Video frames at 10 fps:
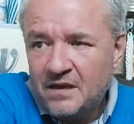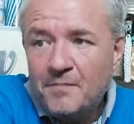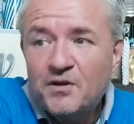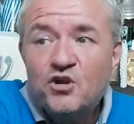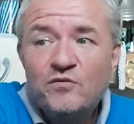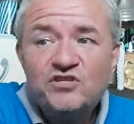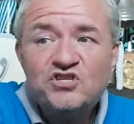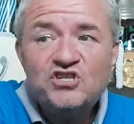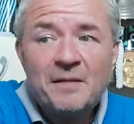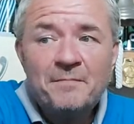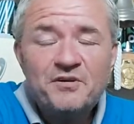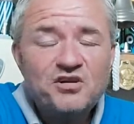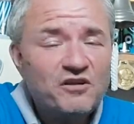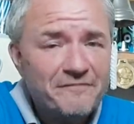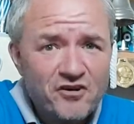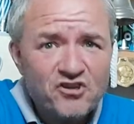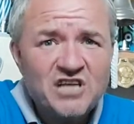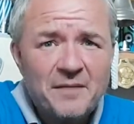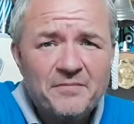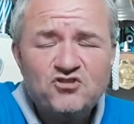McEwen's Champion. You know, the first
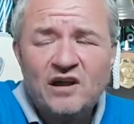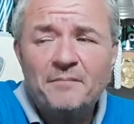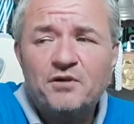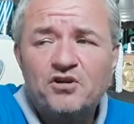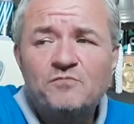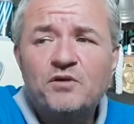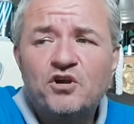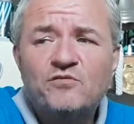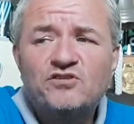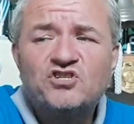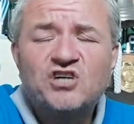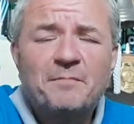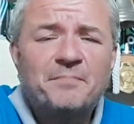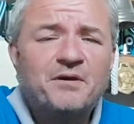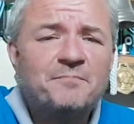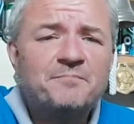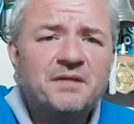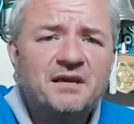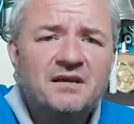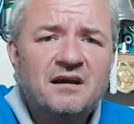time I drank McEwen's Champion,
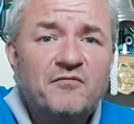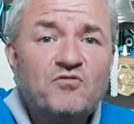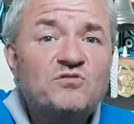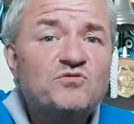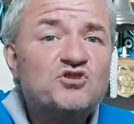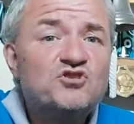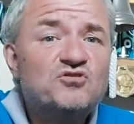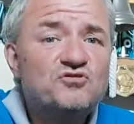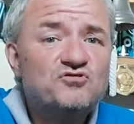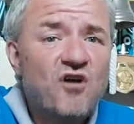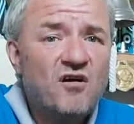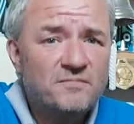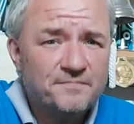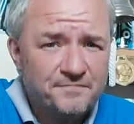I thought it was too strong.